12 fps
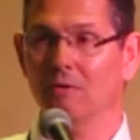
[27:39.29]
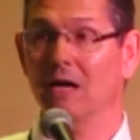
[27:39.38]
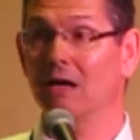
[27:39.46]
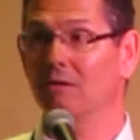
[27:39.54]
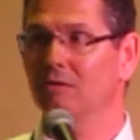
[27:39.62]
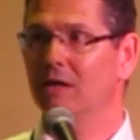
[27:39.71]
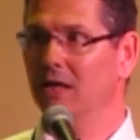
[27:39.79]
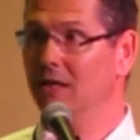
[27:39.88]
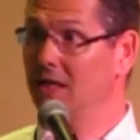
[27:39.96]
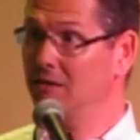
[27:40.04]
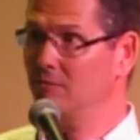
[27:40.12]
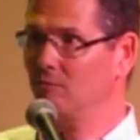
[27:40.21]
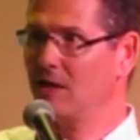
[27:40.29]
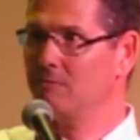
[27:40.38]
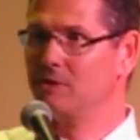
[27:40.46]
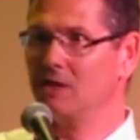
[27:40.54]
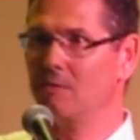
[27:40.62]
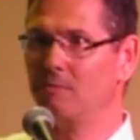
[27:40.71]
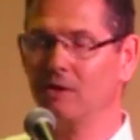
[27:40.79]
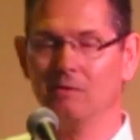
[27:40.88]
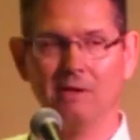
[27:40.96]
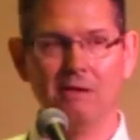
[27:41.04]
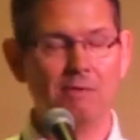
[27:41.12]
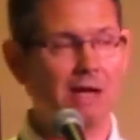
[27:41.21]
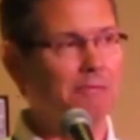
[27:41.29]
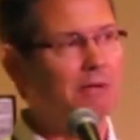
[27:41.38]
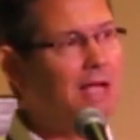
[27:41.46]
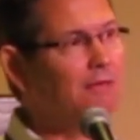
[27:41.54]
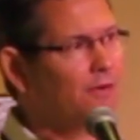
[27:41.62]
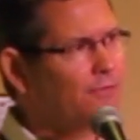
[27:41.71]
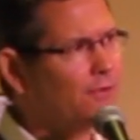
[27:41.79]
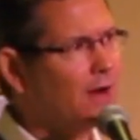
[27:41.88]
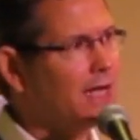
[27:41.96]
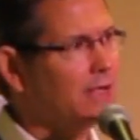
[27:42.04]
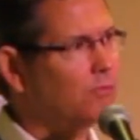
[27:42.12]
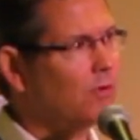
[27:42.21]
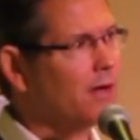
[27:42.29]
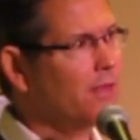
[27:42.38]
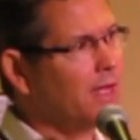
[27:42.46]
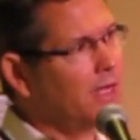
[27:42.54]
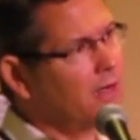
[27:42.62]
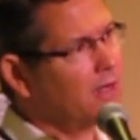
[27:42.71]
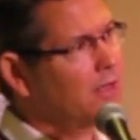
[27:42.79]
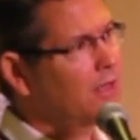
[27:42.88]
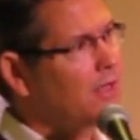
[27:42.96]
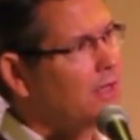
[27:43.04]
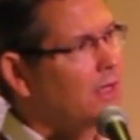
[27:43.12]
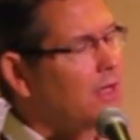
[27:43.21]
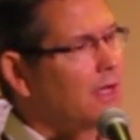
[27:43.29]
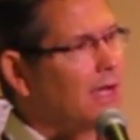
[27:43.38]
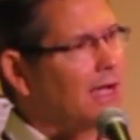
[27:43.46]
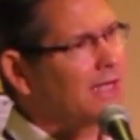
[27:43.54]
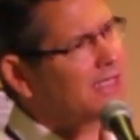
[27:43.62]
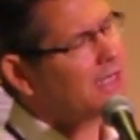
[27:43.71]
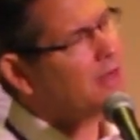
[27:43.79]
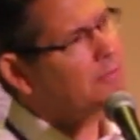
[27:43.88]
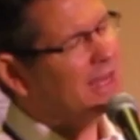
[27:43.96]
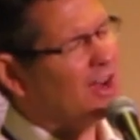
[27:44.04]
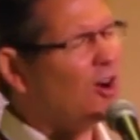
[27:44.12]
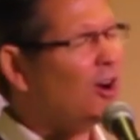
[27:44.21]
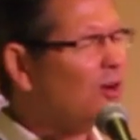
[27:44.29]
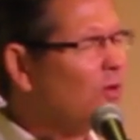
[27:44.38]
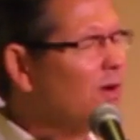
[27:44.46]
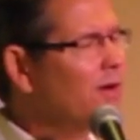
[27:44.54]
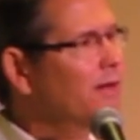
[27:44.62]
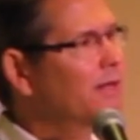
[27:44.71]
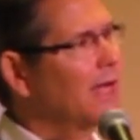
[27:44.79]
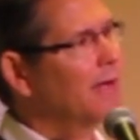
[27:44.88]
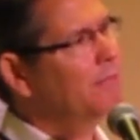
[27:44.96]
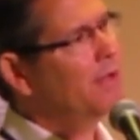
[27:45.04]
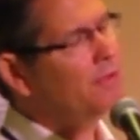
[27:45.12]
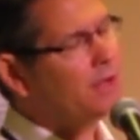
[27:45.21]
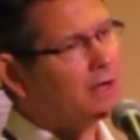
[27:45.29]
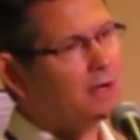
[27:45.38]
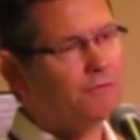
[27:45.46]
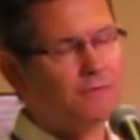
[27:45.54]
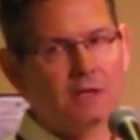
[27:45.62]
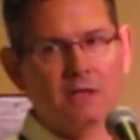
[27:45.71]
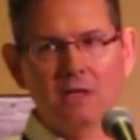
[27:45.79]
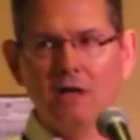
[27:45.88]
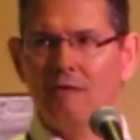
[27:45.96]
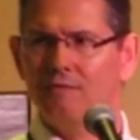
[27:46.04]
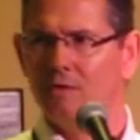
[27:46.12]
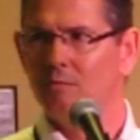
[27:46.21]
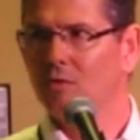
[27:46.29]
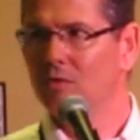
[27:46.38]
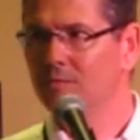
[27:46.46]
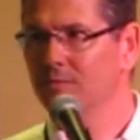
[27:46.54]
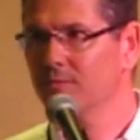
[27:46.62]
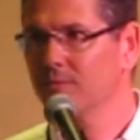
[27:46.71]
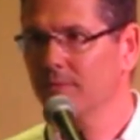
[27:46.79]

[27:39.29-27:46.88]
Wow. Okay, that ramps it up a little bit. I'm kind of afraid. What are they gonna? It's gonna be awkward. I know they're gonna feel uncomfortable.